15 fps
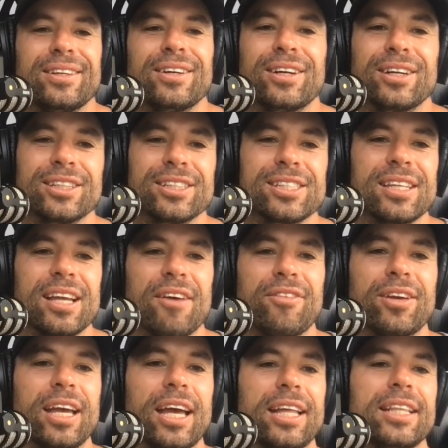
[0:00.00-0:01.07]
Oh, good stuff.
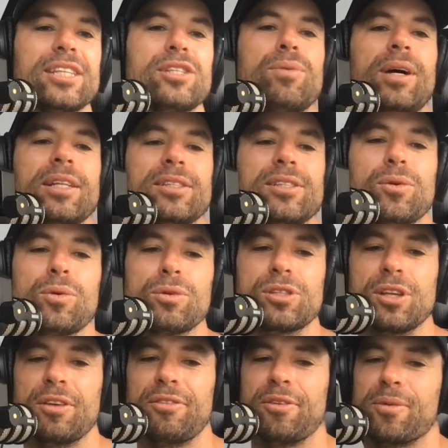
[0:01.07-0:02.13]
Okay, this one's
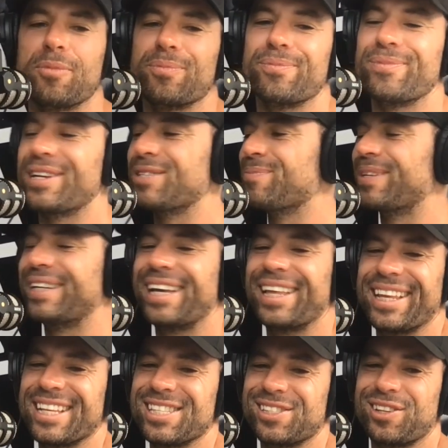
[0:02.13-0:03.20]
also must be another
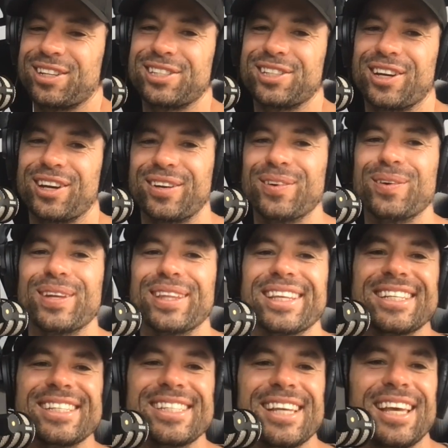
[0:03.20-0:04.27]
inside joke. All of
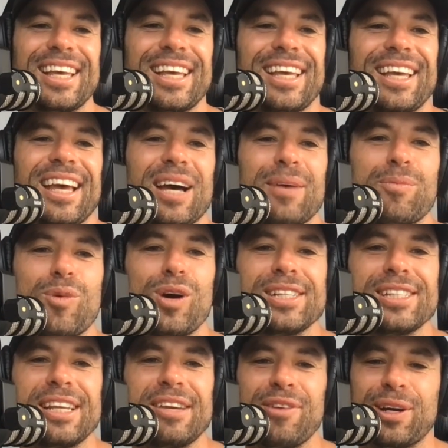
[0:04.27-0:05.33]
these. Why does
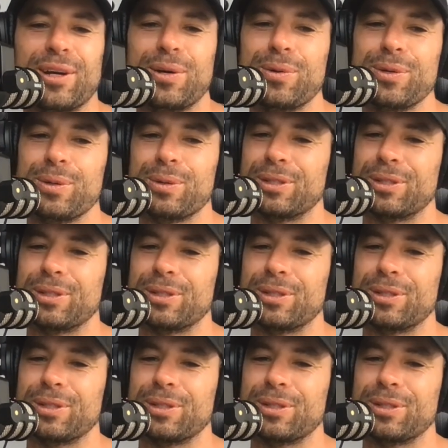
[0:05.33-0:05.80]
everyone call you a